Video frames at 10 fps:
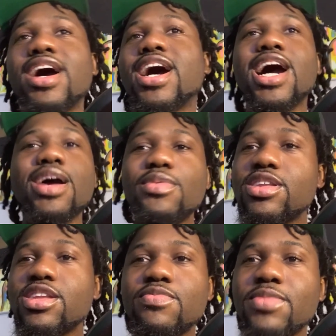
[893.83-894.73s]
I
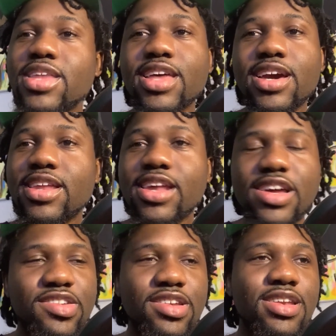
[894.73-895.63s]
wouldn't have made that
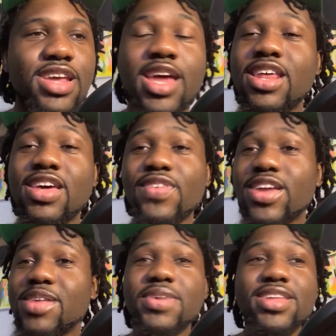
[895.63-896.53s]
connection. And if I
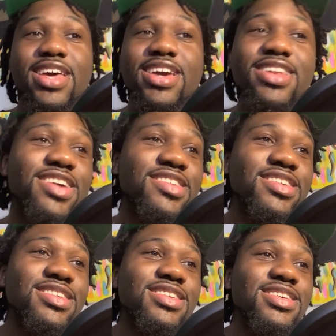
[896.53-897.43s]
didn't make that
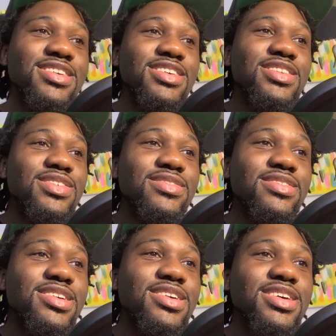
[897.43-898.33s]
connection,
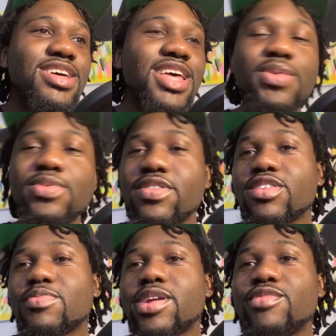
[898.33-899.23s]
it would have
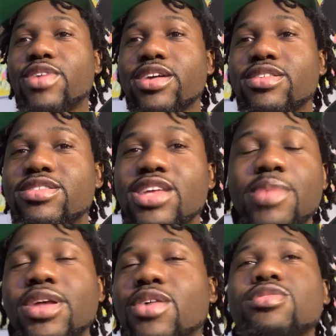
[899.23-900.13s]
just been a regular day,
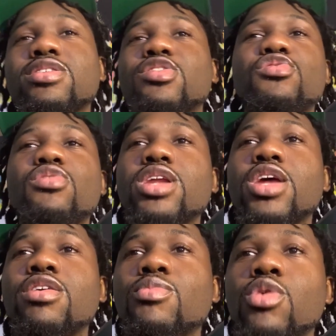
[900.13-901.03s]
but that was an
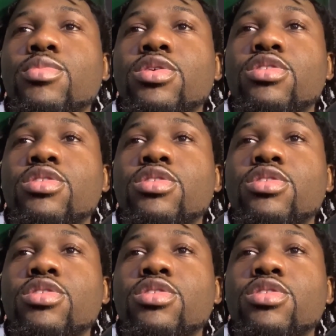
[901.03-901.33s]
extraordinary moment.